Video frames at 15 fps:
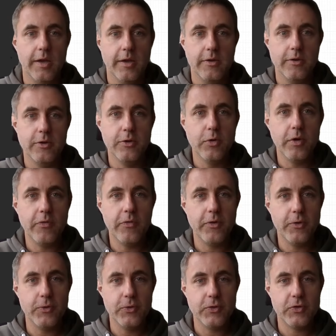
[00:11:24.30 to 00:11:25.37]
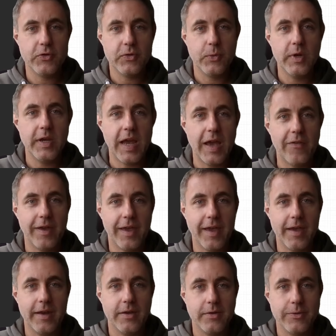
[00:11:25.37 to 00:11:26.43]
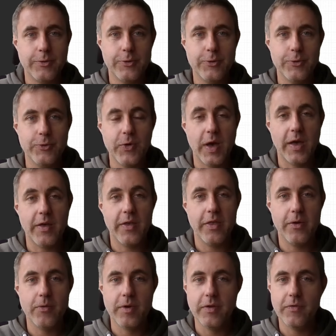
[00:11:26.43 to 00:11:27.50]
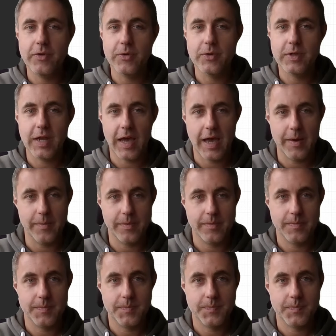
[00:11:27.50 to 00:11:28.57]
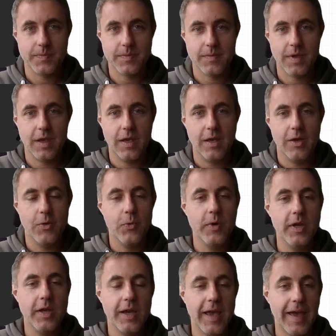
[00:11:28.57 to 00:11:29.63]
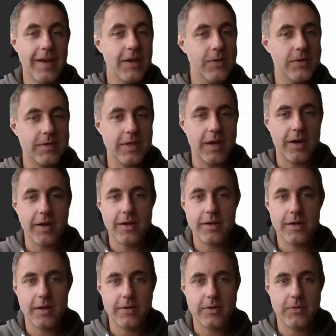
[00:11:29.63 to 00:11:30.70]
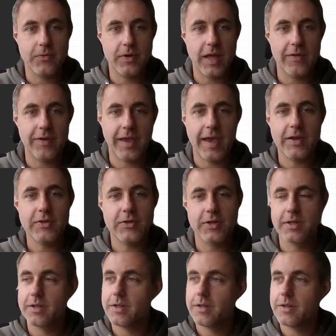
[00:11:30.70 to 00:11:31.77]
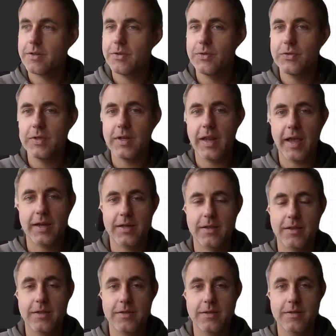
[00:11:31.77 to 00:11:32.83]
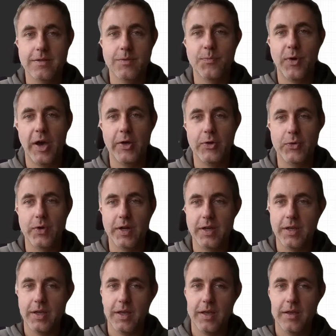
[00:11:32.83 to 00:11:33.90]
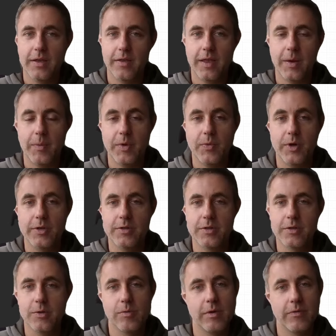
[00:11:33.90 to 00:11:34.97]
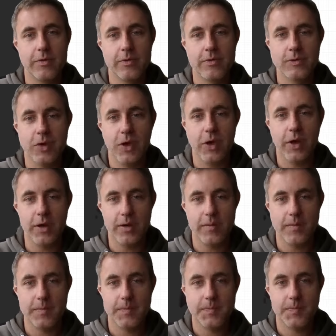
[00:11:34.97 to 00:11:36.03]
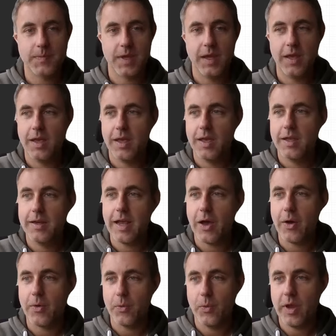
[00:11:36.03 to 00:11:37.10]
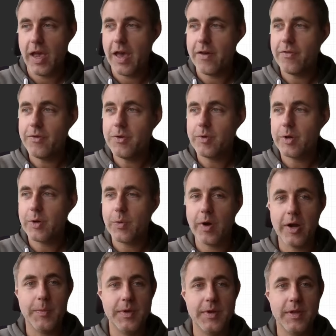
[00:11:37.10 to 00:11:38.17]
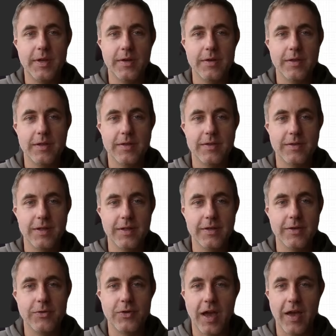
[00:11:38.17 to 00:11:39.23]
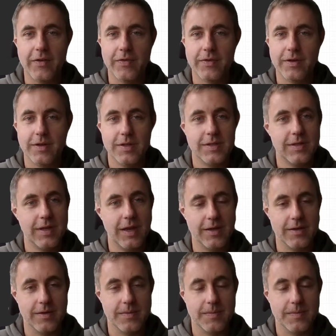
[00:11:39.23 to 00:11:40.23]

To do reviews, we navigate to the Review tab. We again use the architecture for navigation to select the system boundary that we want to do reviews on. Now, we have a new requirement here that's still in draft state.